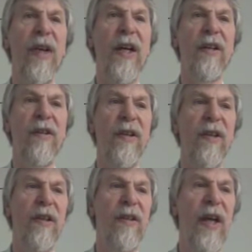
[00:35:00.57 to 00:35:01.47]
that
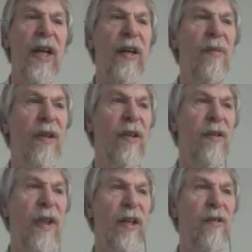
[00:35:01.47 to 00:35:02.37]
the time that
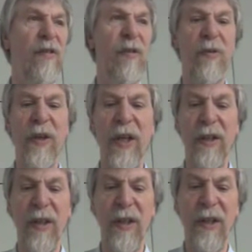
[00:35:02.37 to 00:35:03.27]
it takes to
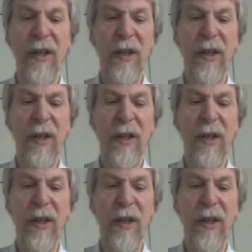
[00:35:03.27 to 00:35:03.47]
finally